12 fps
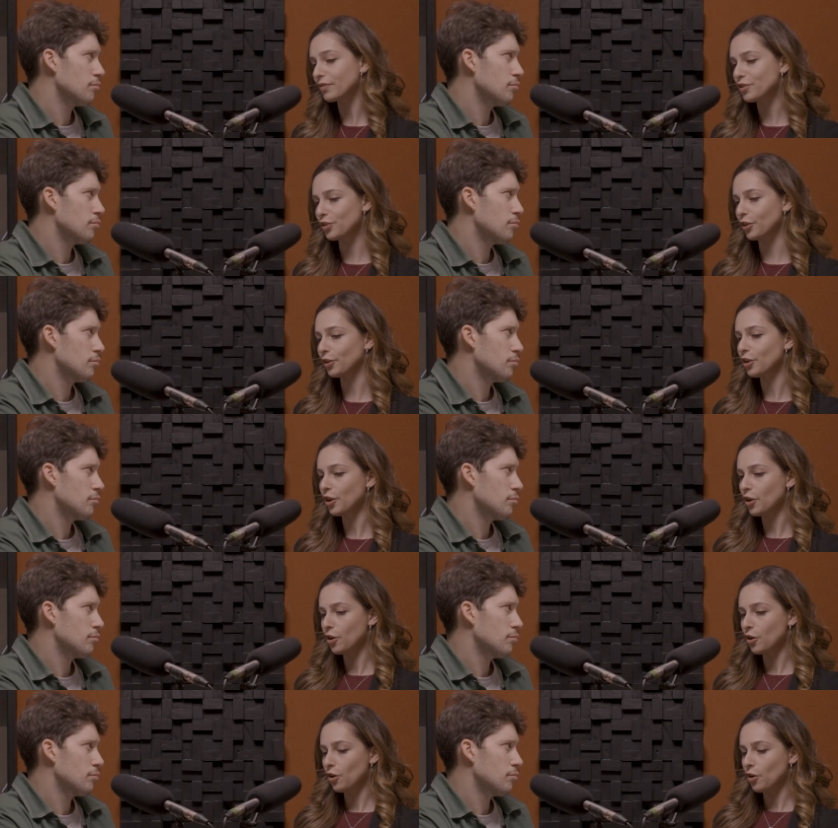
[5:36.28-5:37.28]
Speaker 1: So
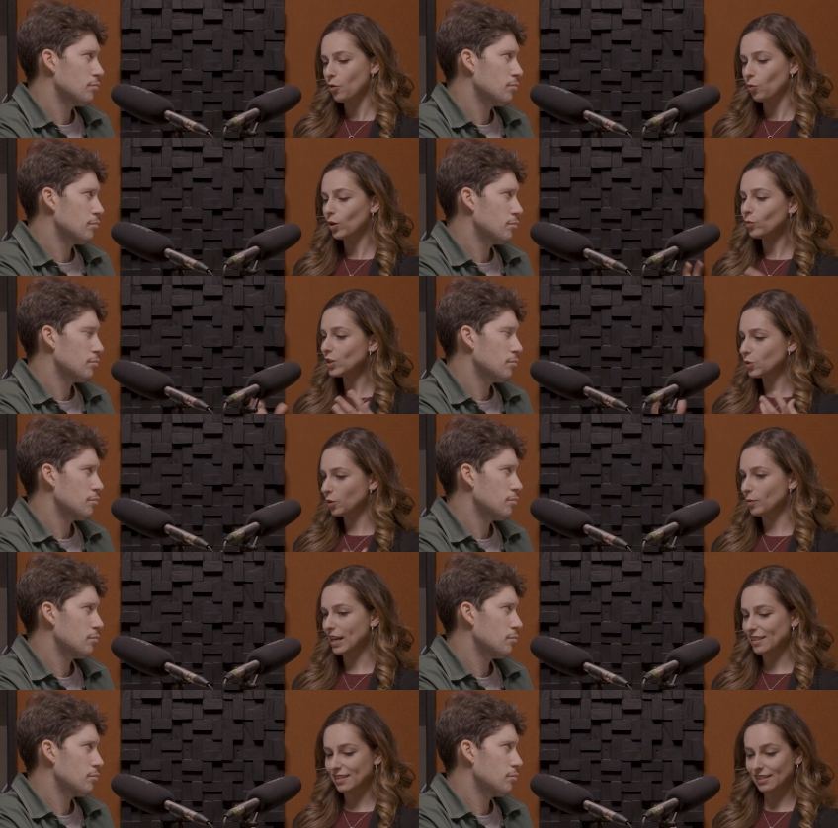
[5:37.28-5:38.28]
when we talk
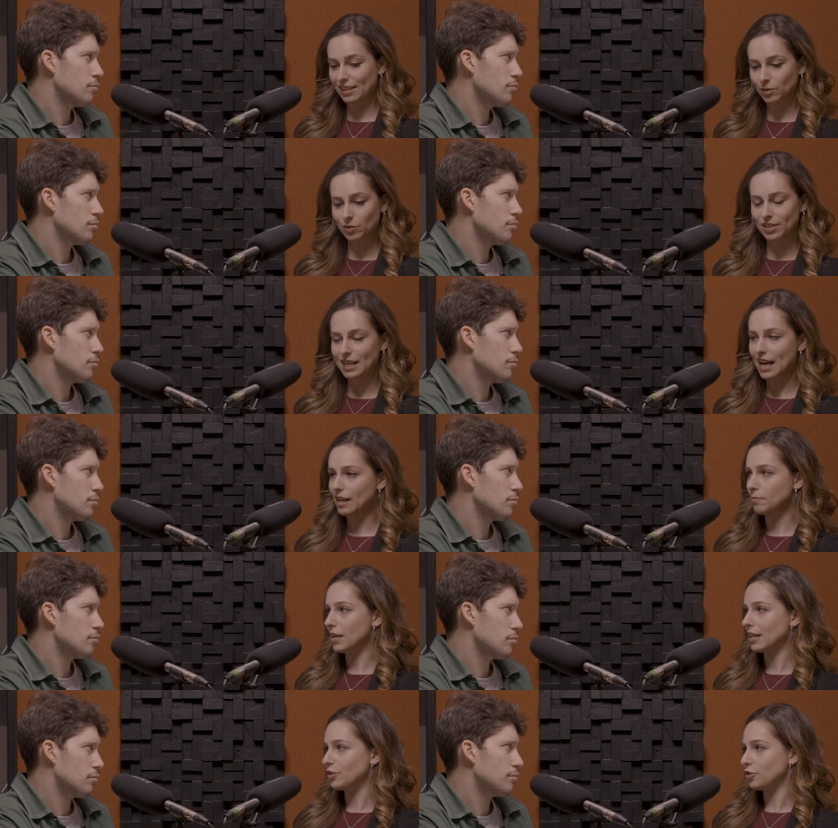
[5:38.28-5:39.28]
about skills and how to
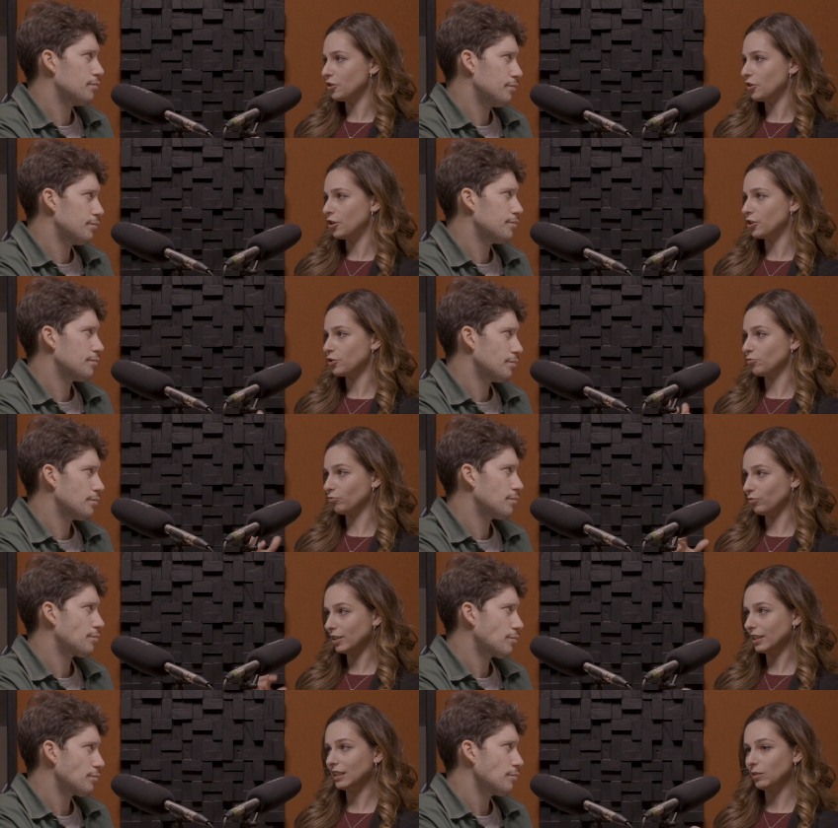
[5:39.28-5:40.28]
manage an urge,
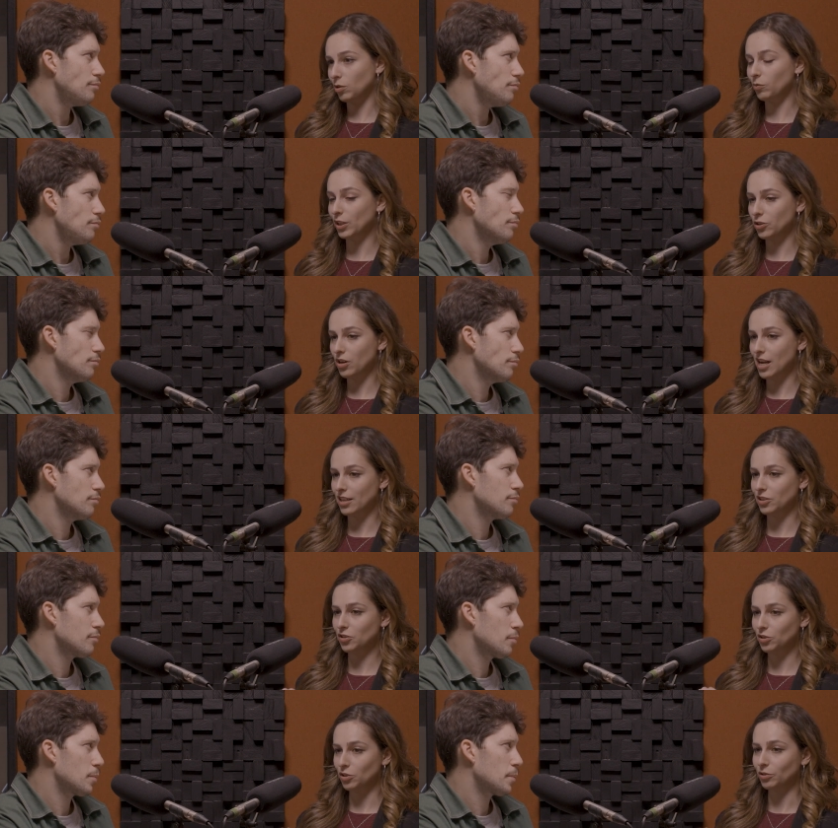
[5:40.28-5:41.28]
really what we're trying to
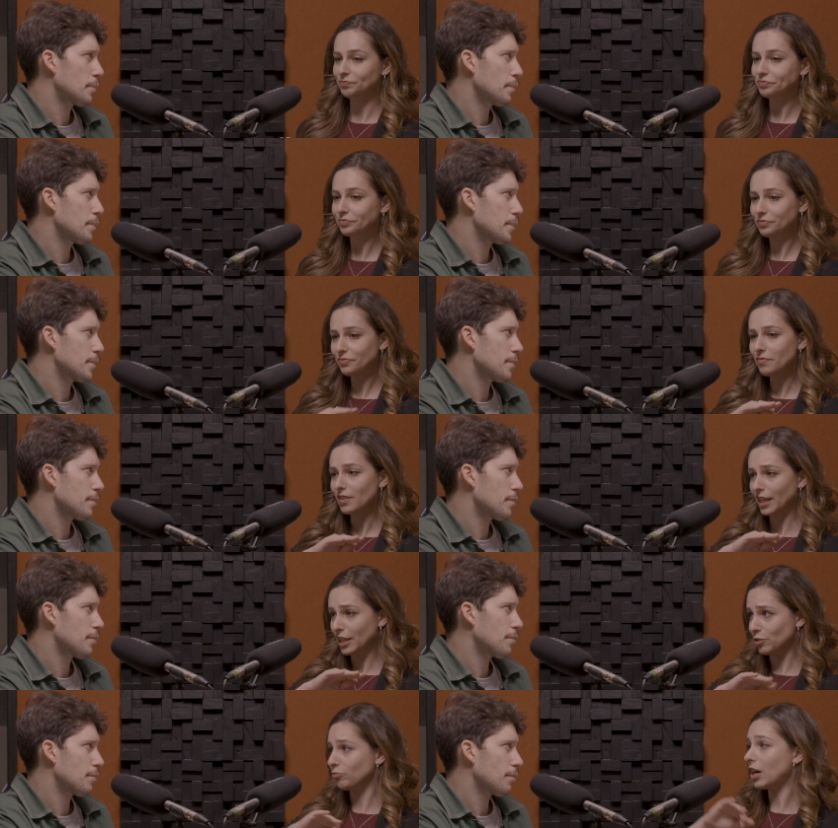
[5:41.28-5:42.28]
do
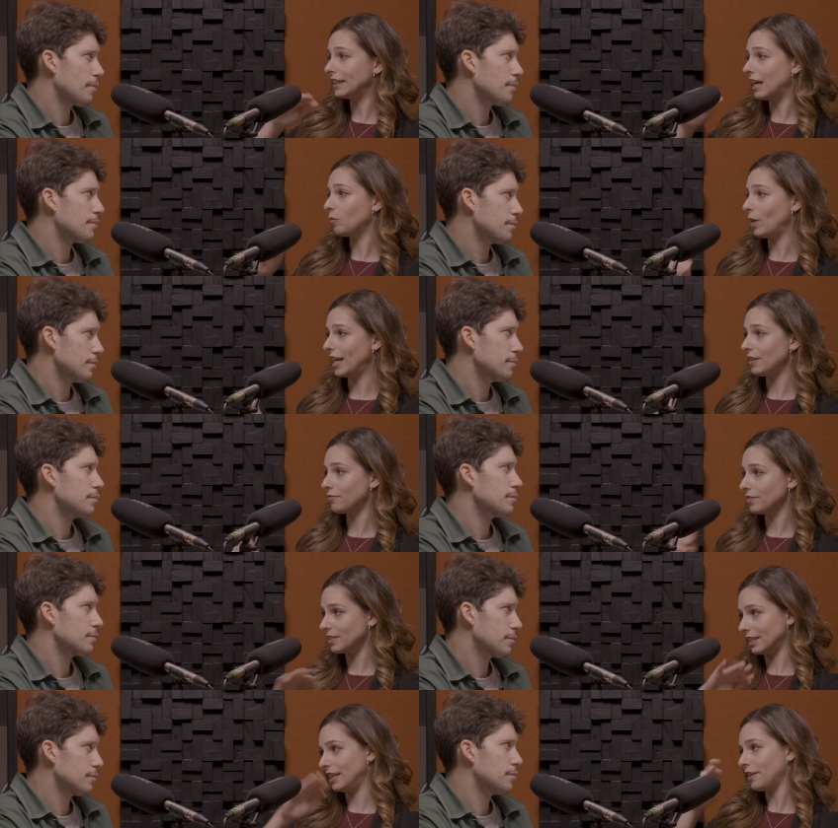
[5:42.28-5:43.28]
is ride that wave
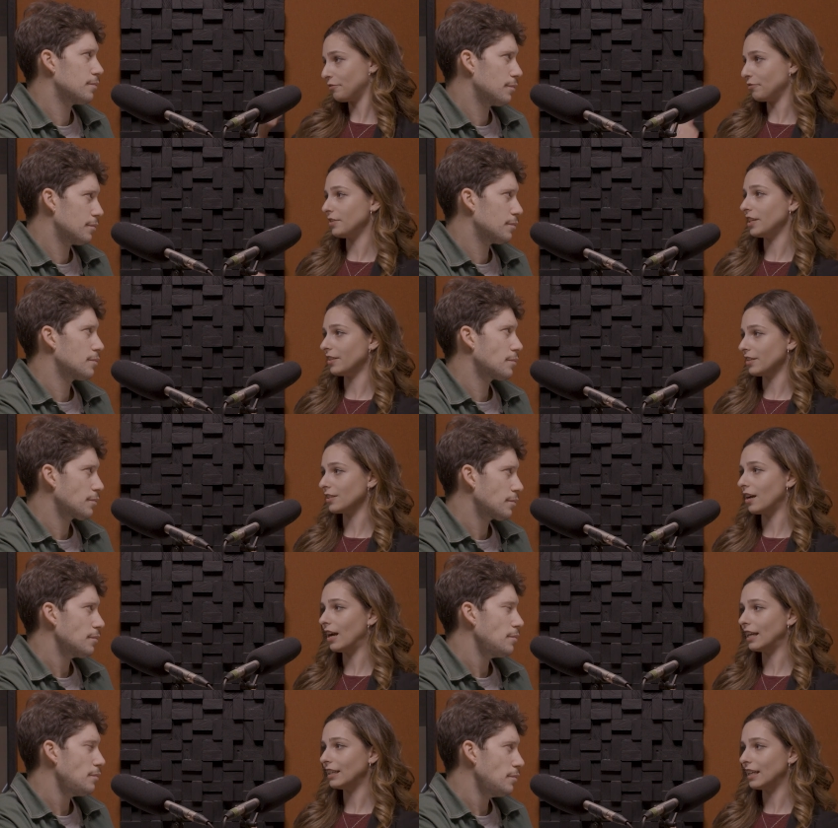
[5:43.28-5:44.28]
to get through the other
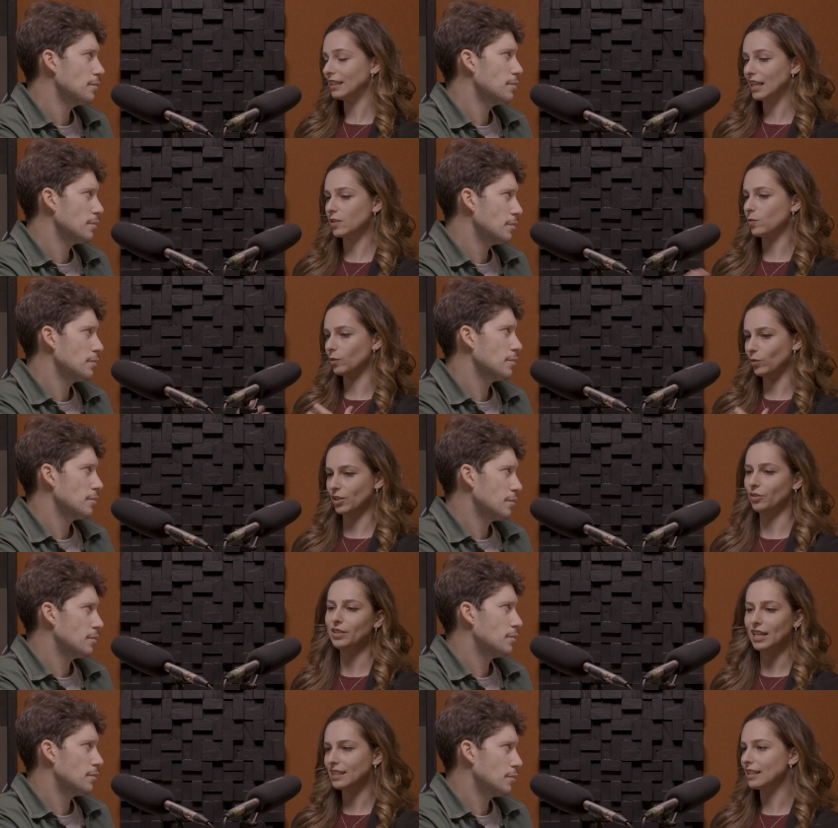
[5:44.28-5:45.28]
side. And that's when we
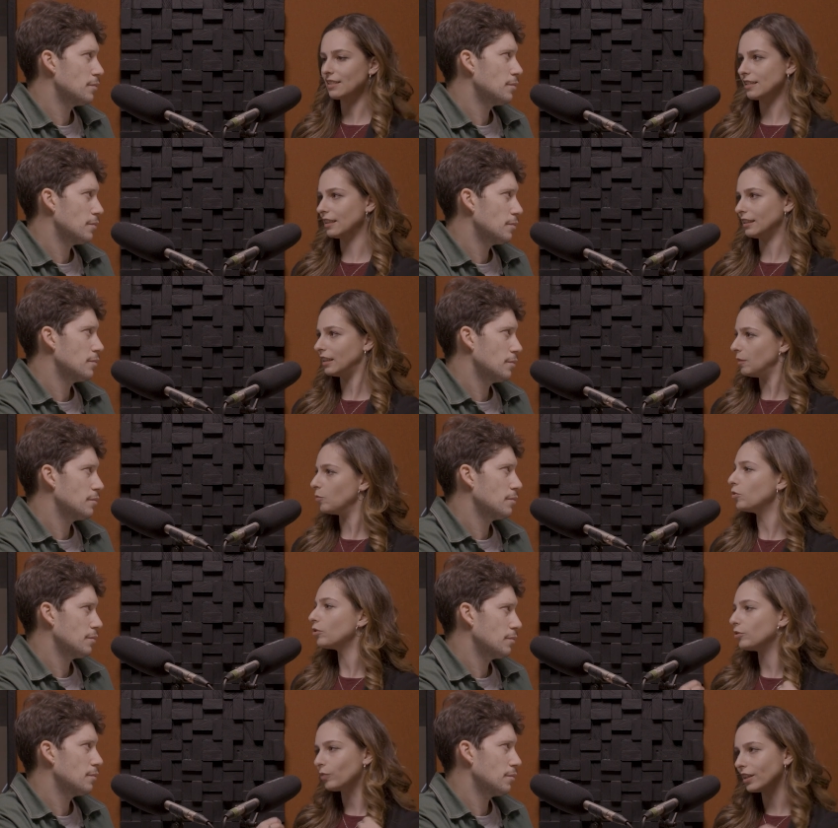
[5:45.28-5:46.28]
don't need that skill
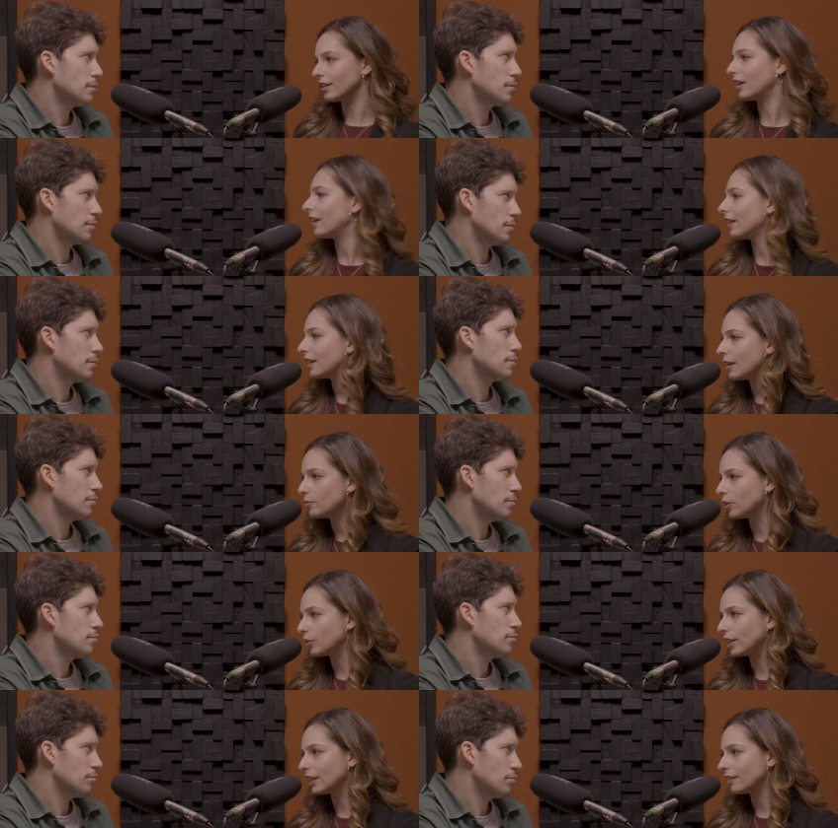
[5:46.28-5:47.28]
anymore and we can kind of keep
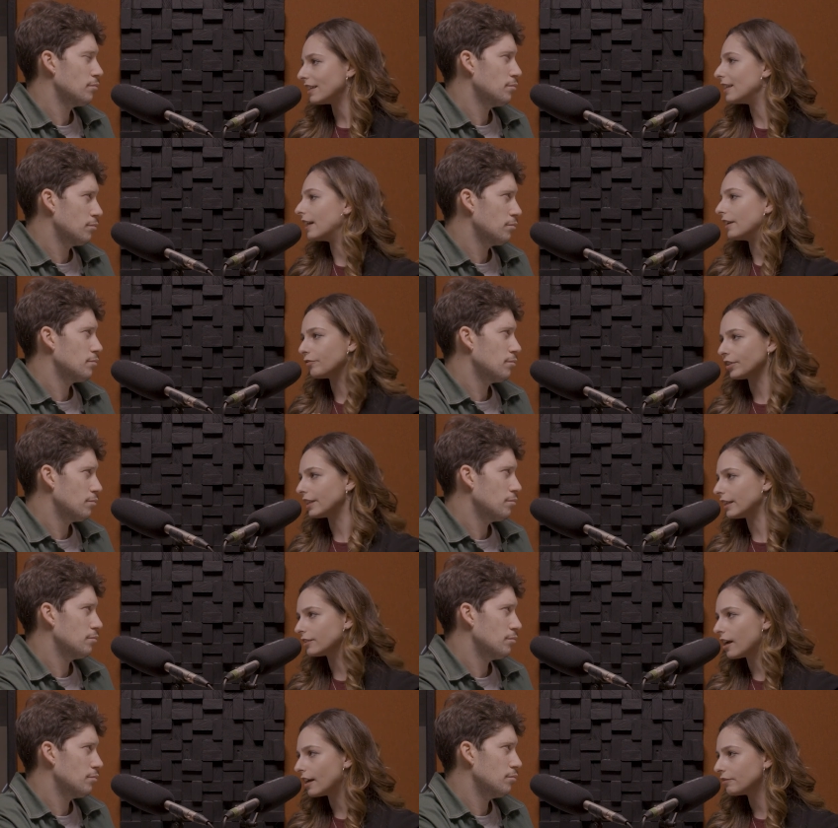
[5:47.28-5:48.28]
going in our everyday
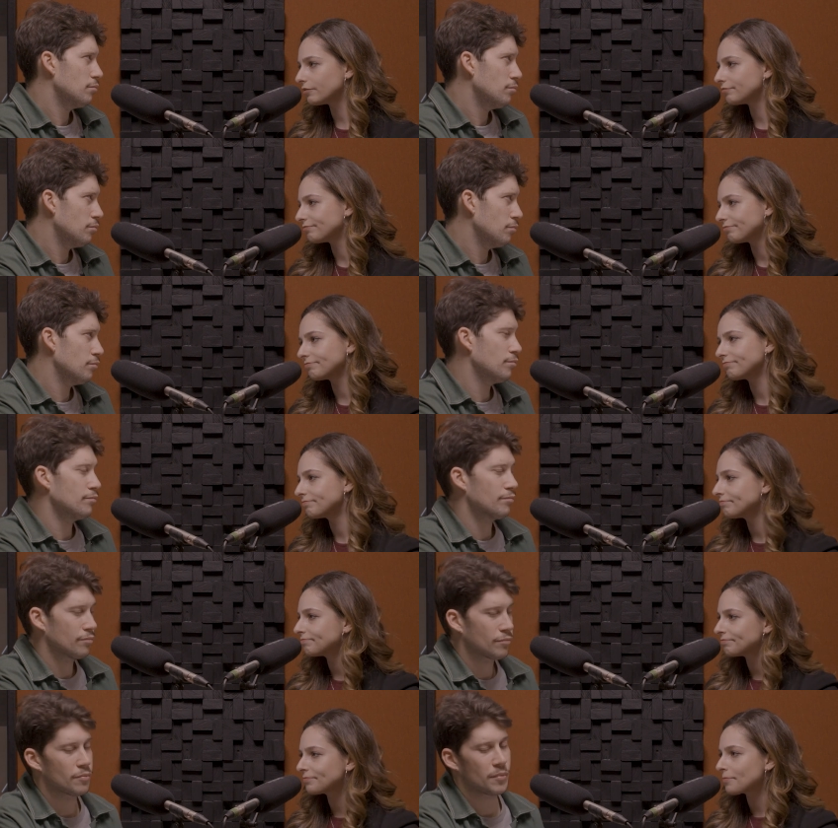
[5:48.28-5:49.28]
life.
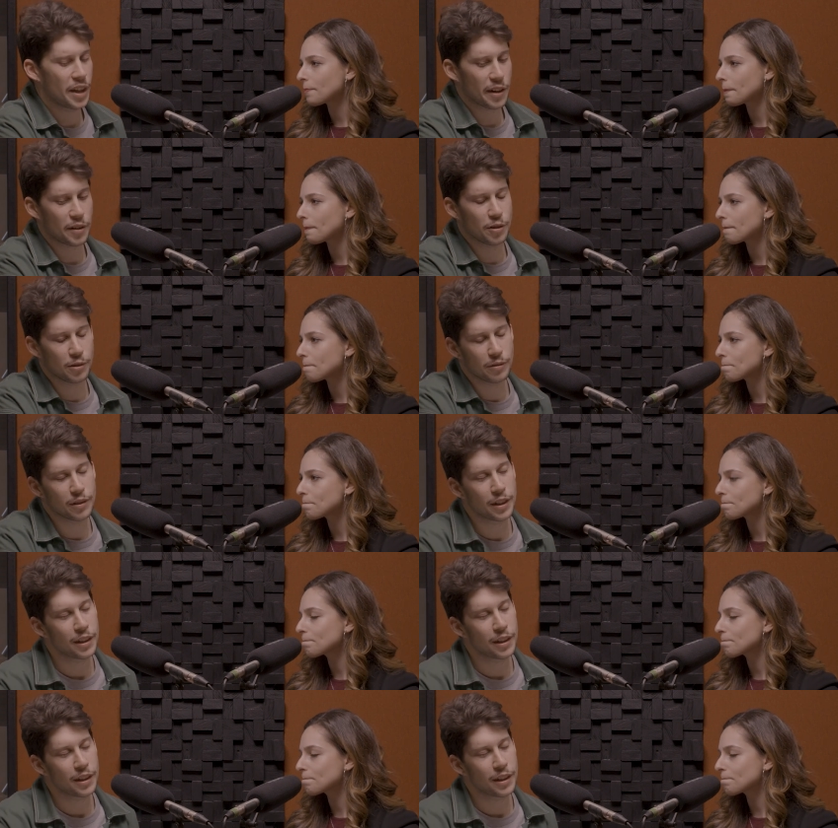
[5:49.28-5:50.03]
Speaker 2: Yeah, cool.